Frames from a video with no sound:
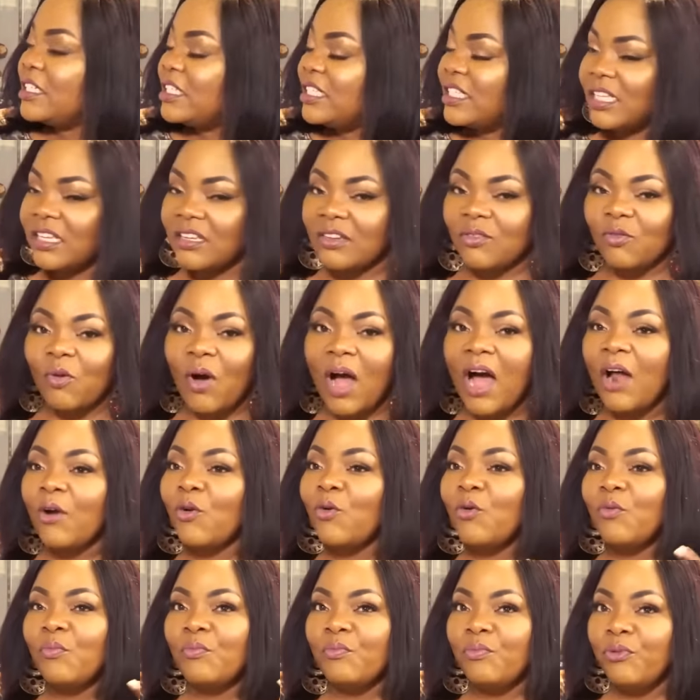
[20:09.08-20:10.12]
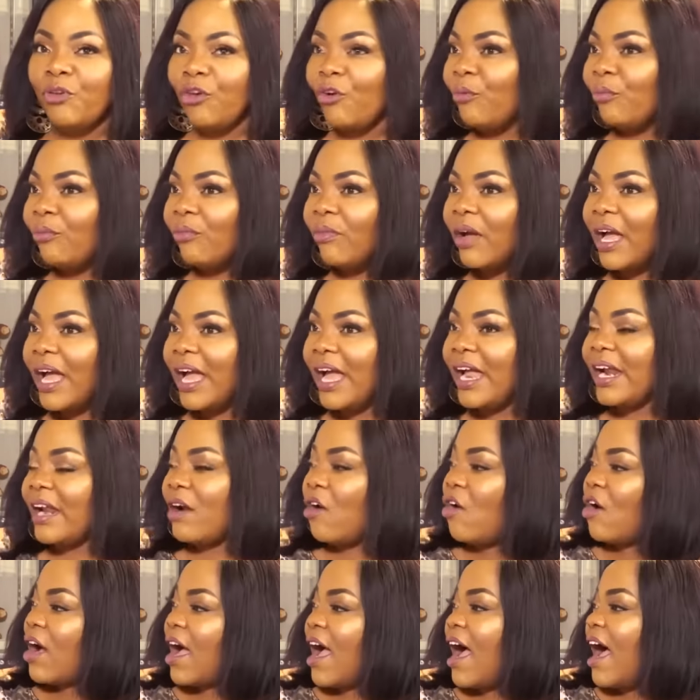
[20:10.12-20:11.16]
nti wanum biom e
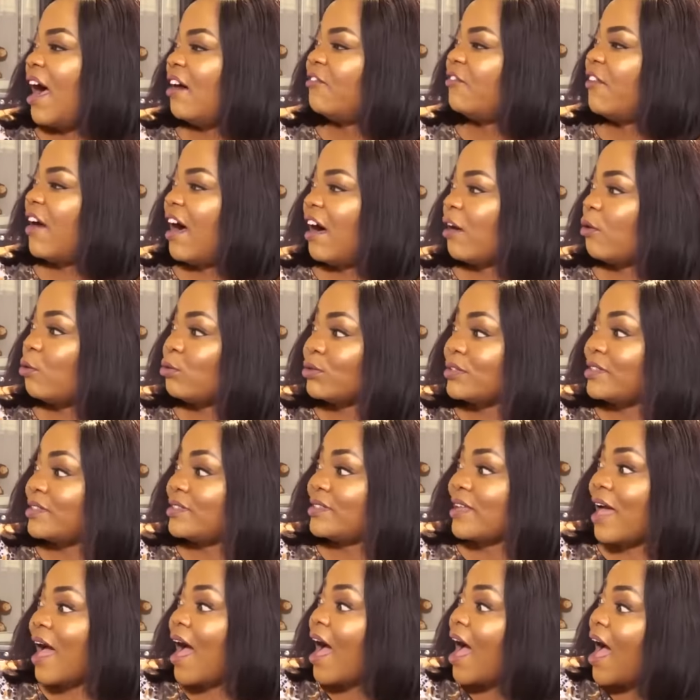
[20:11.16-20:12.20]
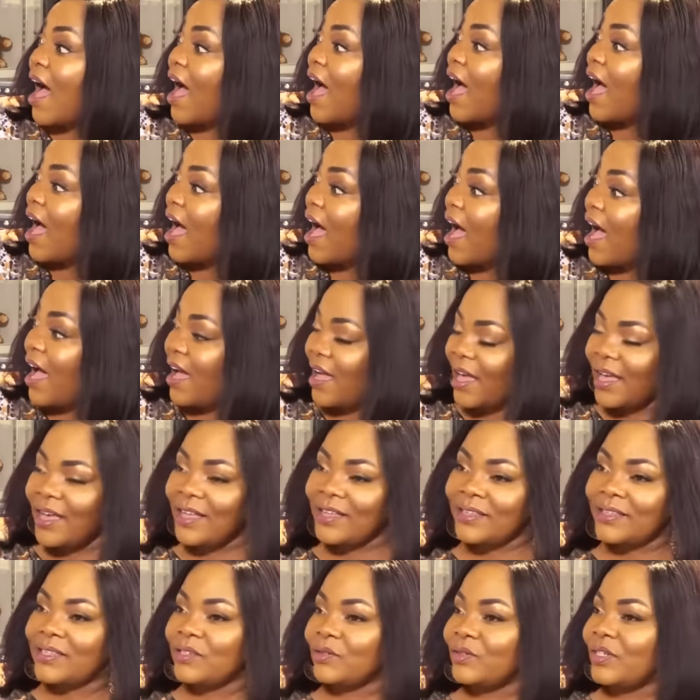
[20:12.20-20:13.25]
no ka fa kosa
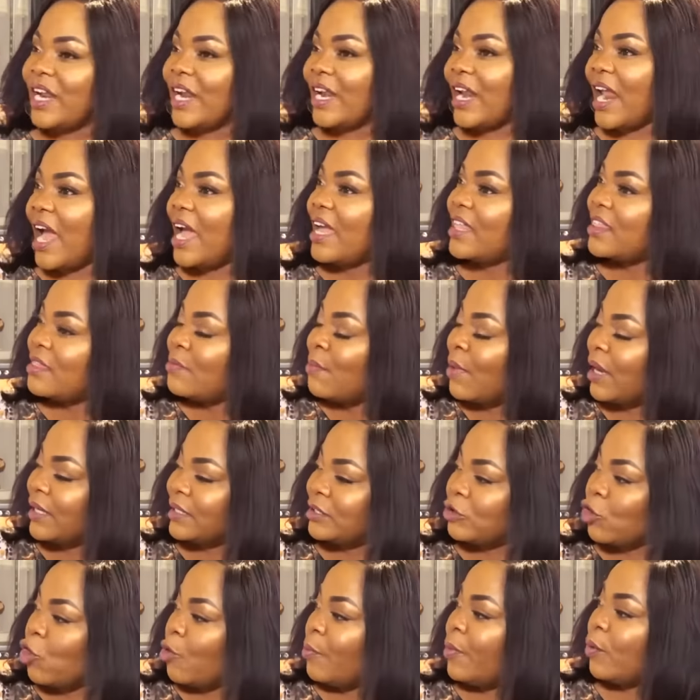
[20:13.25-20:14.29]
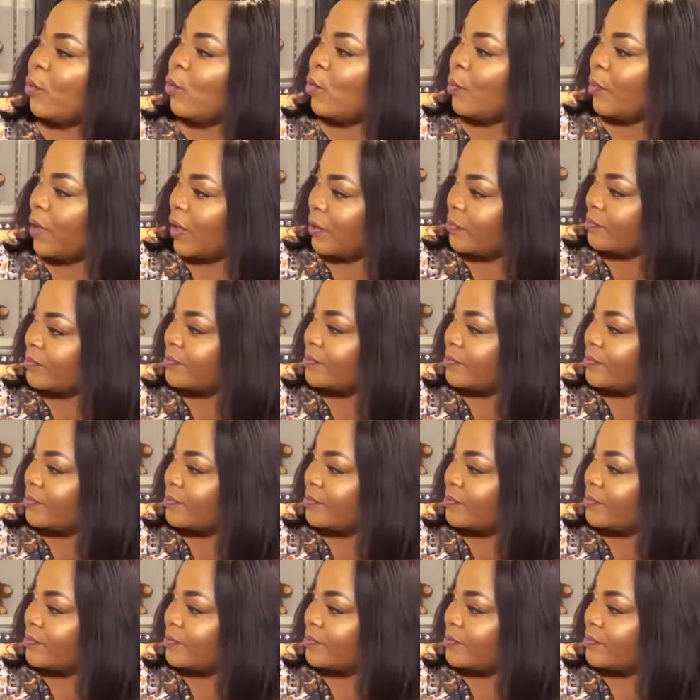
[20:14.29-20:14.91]
till the 9th month of be woman.